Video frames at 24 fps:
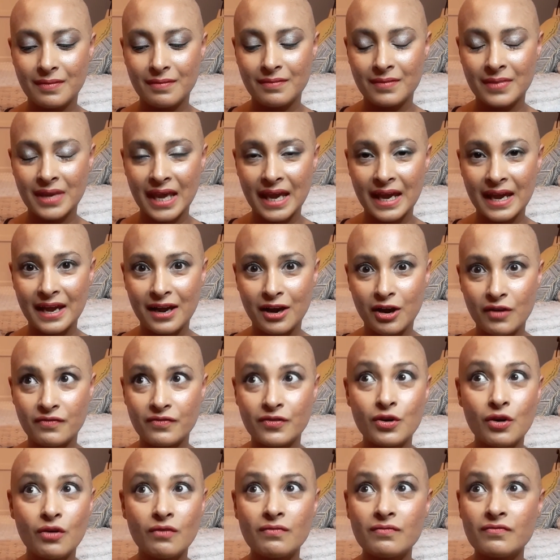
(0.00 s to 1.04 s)
Yeah, I've
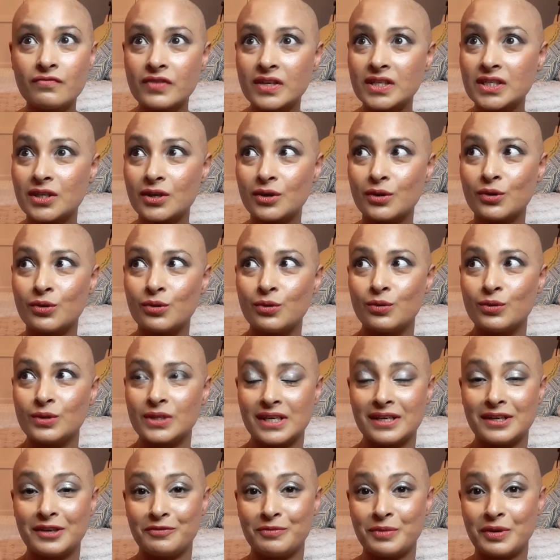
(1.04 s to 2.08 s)
not video called
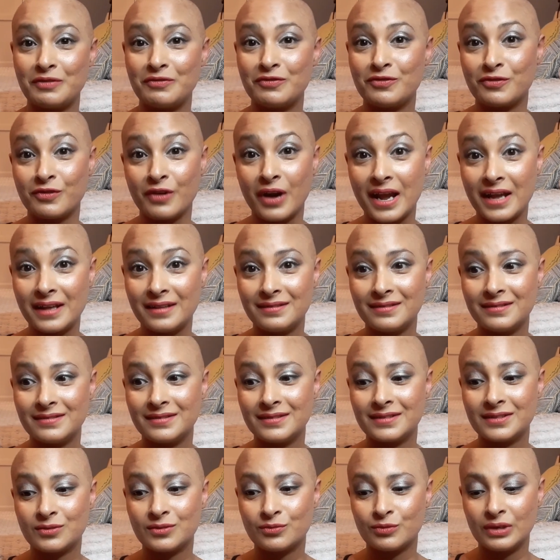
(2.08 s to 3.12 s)
any of my
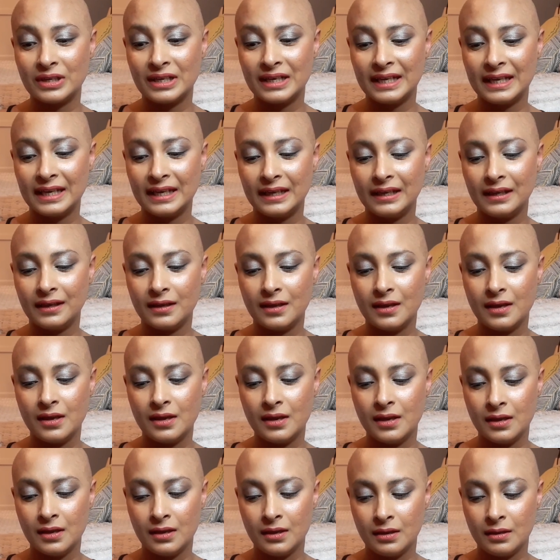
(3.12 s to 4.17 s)
friends really
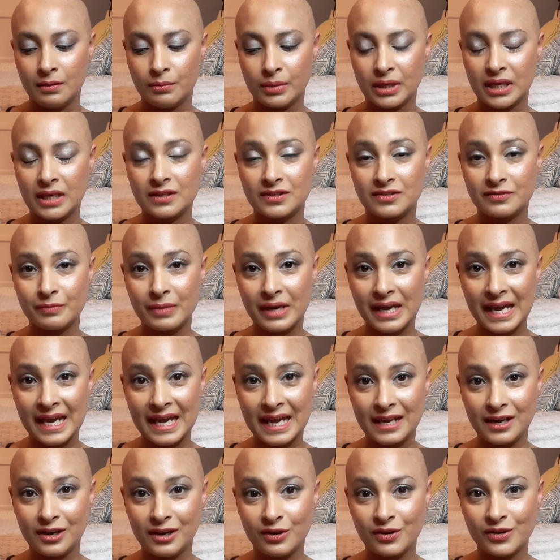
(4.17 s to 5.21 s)
because of my
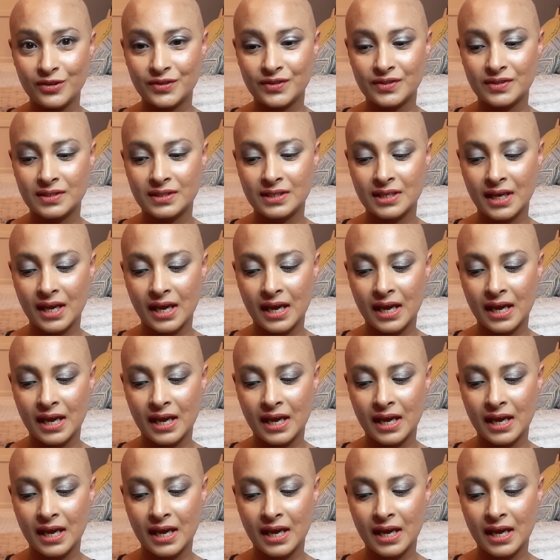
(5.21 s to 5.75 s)
hair loss.